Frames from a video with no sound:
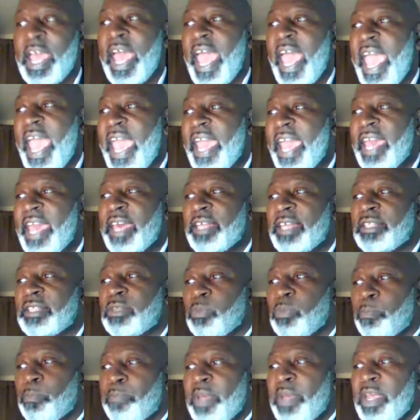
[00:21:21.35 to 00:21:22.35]
as
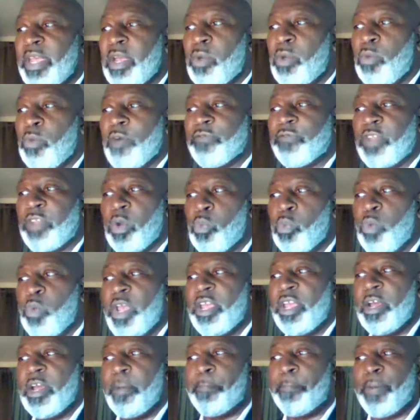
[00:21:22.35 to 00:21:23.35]
being with the
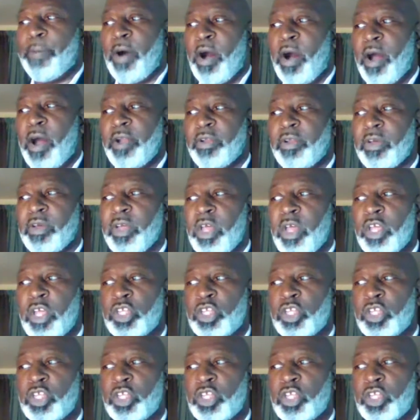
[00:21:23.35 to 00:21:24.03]
weaker partner,